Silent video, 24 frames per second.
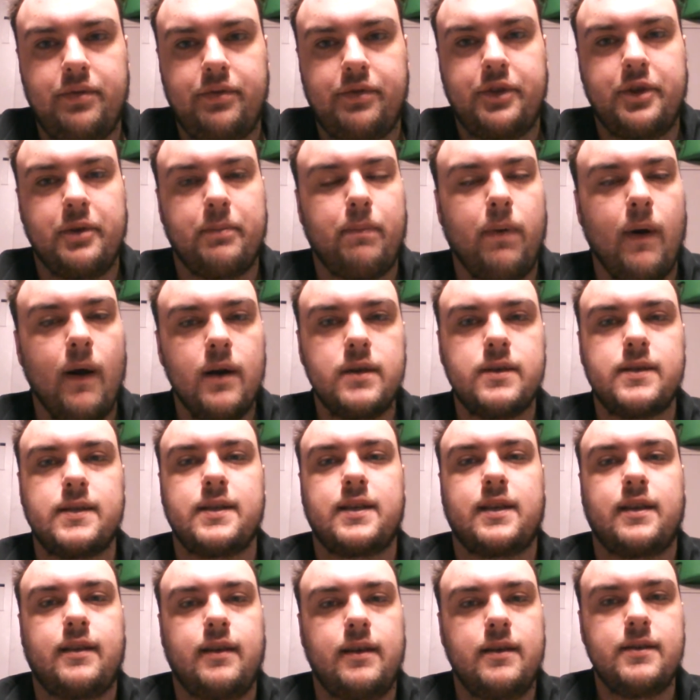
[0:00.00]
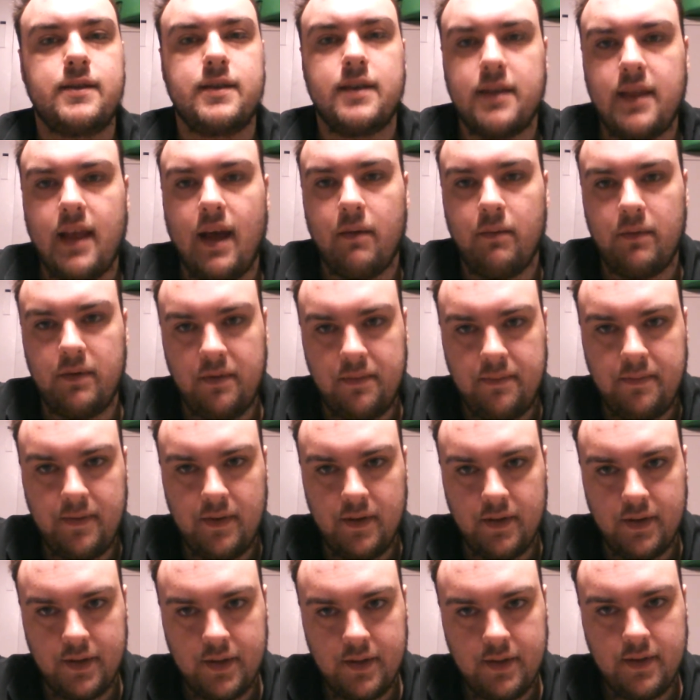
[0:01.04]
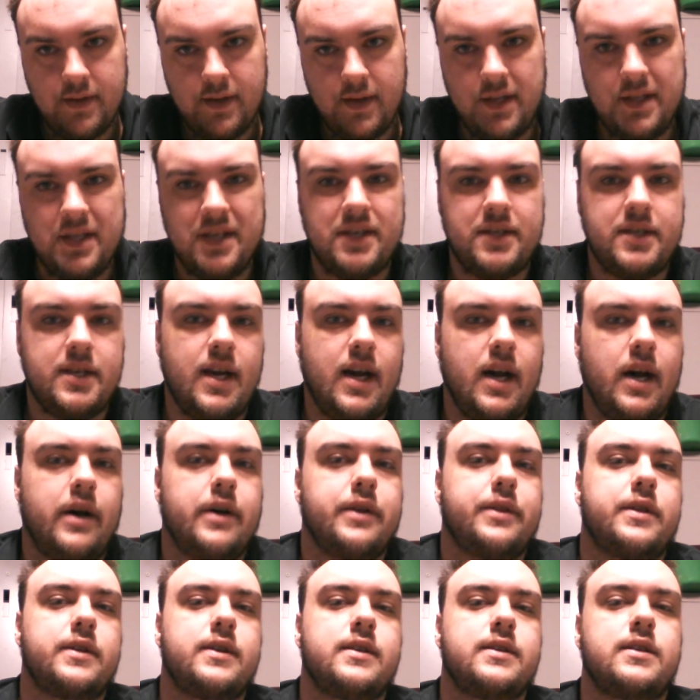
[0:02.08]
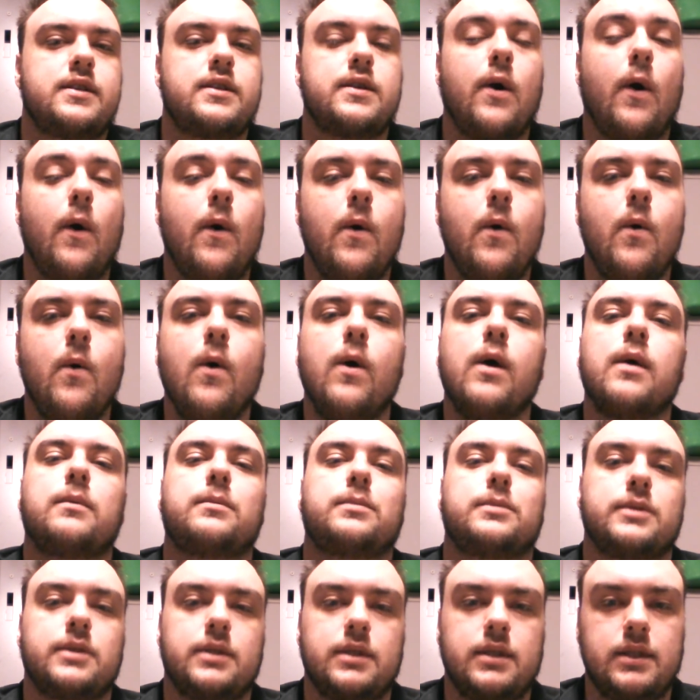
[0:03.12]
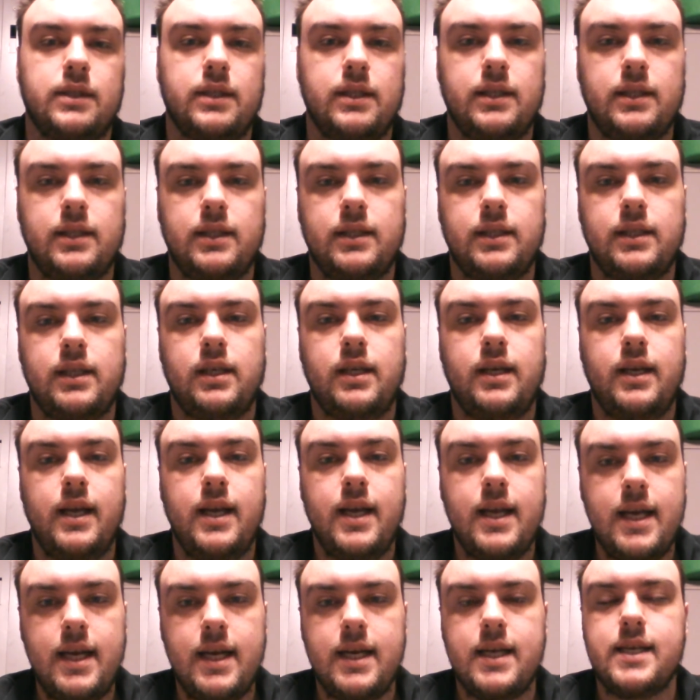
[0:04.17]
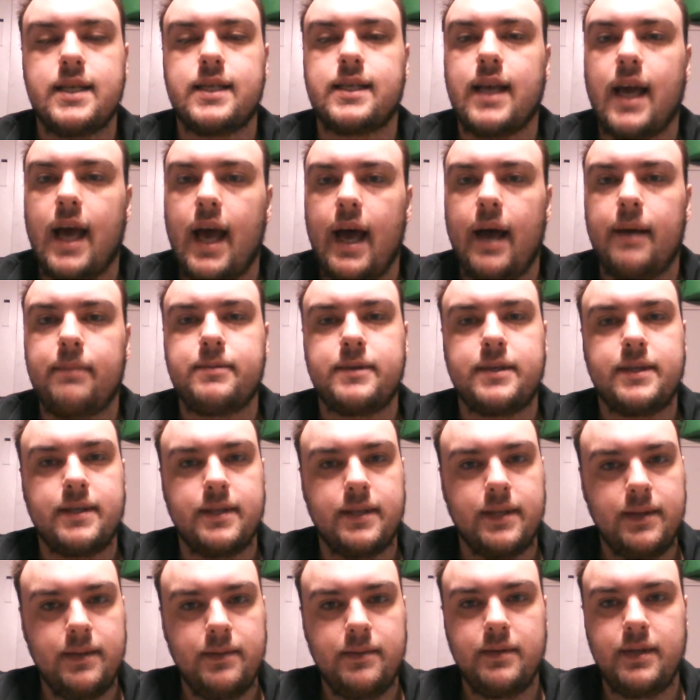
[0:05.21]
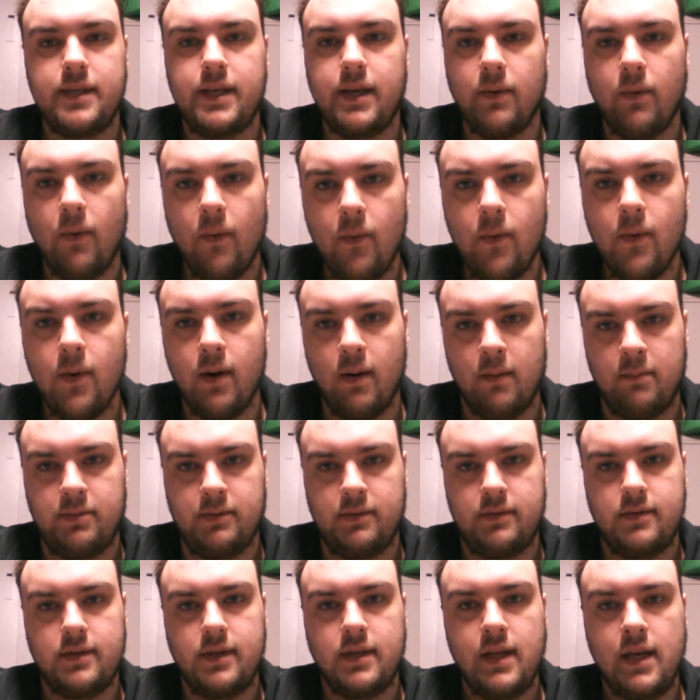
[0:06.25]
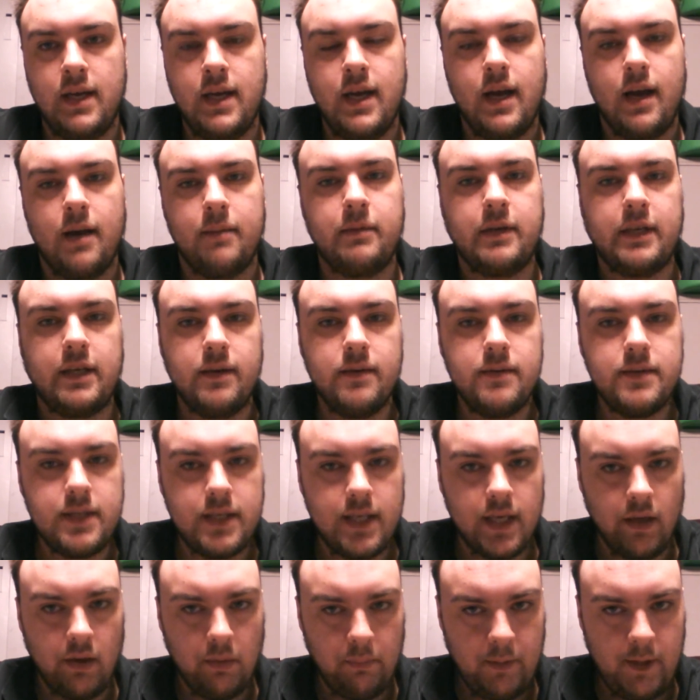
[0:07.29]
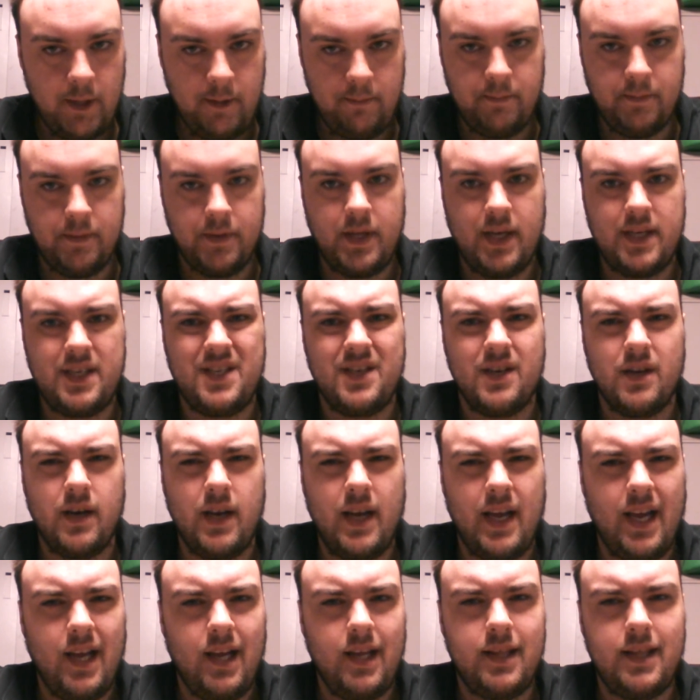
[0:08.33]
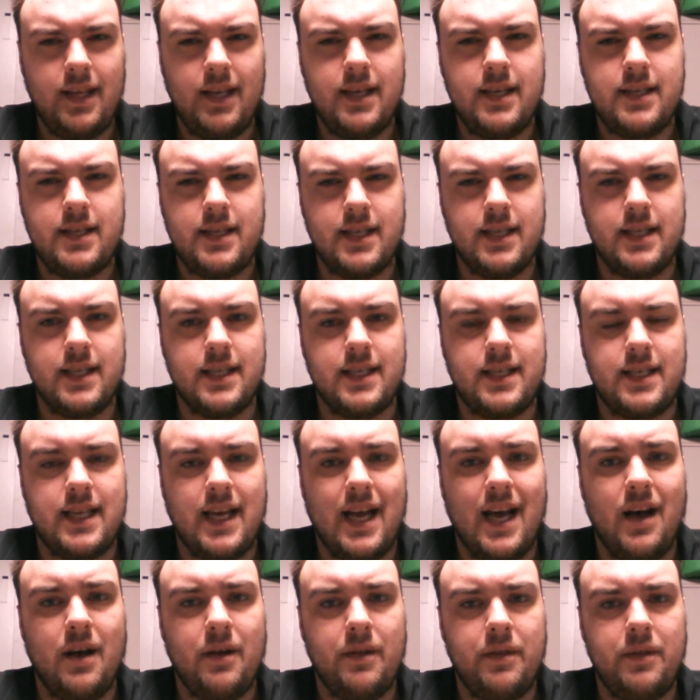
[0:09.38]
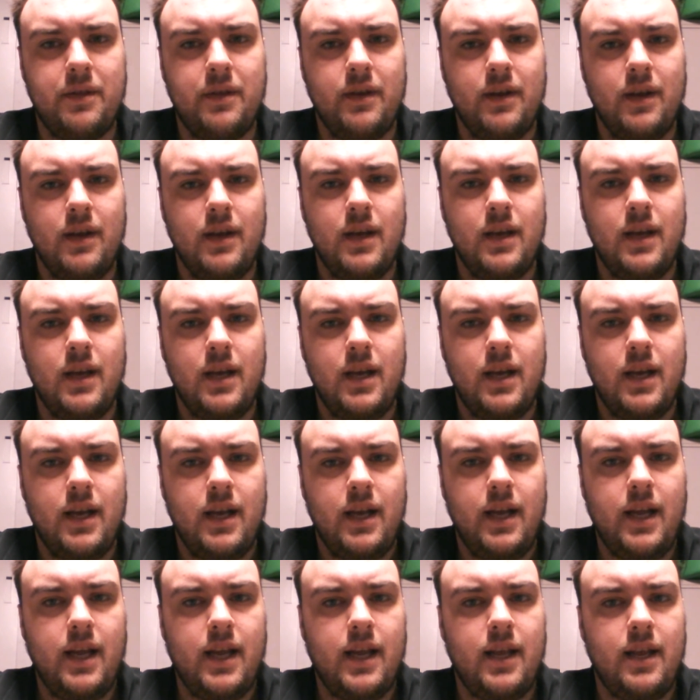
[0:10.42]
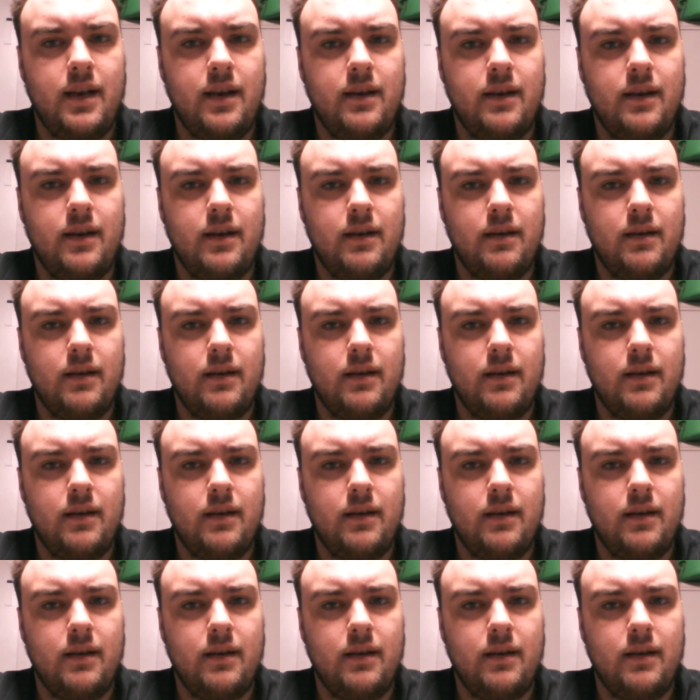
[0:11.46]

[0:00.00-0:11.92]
the persecution that we feel in the South is horrible. It is absolutely horrible. I mean, you tell people that you're an atheist in the South, and